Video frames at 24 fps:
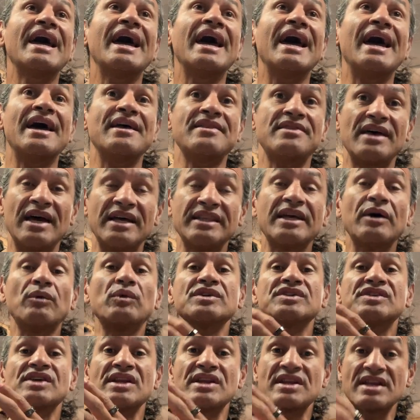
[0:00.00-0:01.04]
And then there
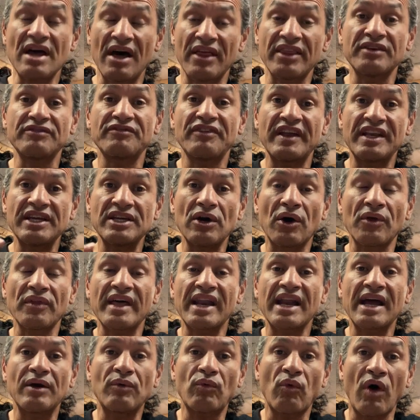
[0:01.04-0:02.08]
was another video that
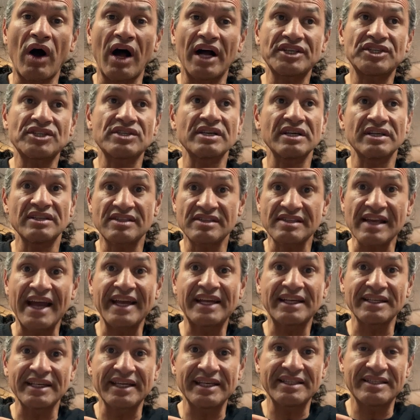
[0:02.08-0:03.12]
I watched,
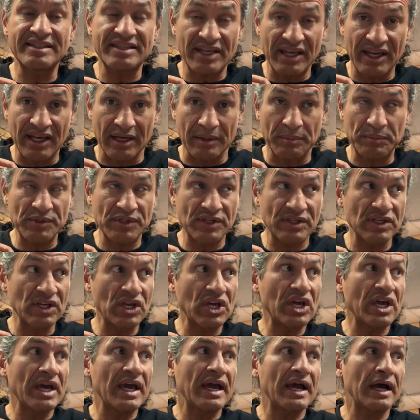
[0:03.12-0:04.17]
Cycling Tips,
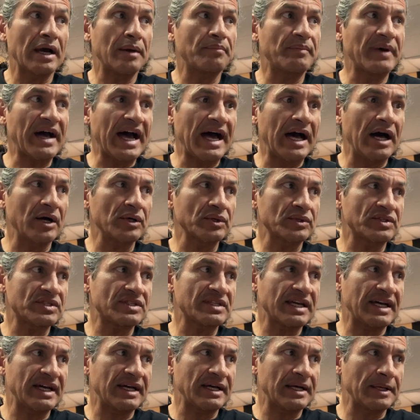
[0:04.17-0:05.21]
about
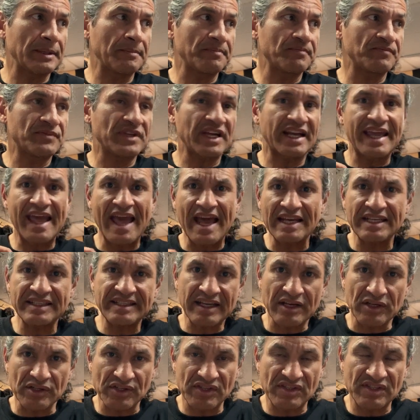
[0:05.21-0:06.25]
the
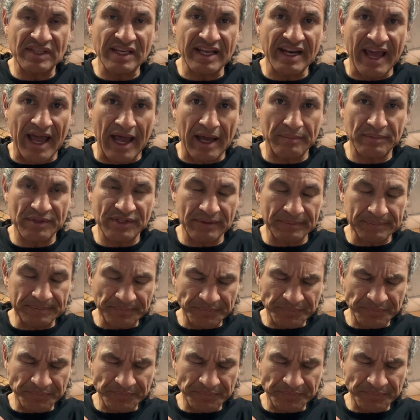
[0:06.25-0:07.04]
Cannondale Synapse.